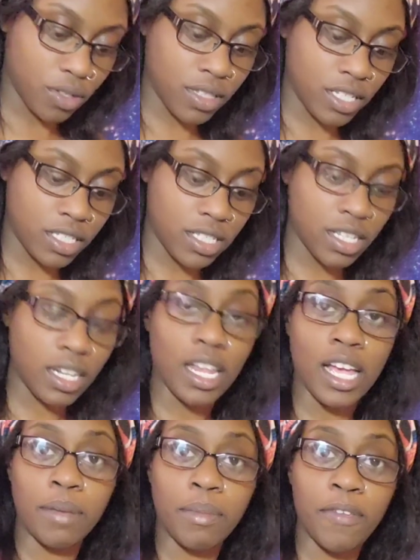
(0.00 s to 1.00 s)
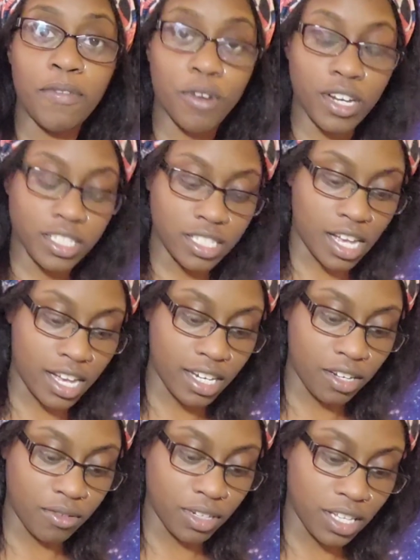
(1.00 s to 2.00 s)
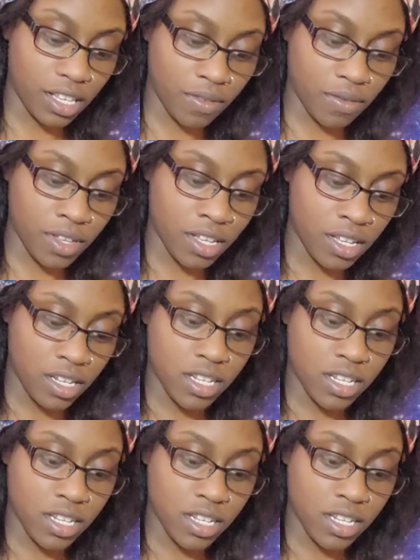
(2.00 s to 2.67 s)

So this is Align Me for Anxiety Relief.